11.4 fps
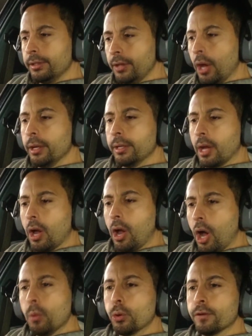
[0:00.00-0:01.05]
no,
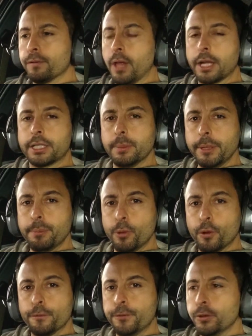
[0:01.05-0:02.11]
I would have liked a bit
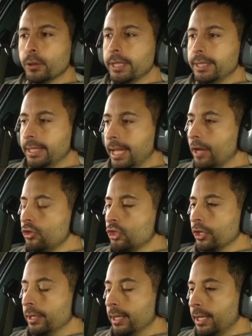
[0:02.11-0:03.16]
more fuel in the
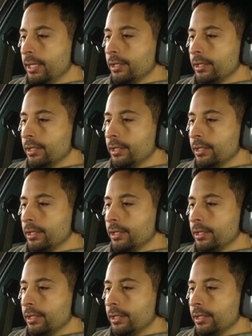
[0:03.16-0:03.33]
engine.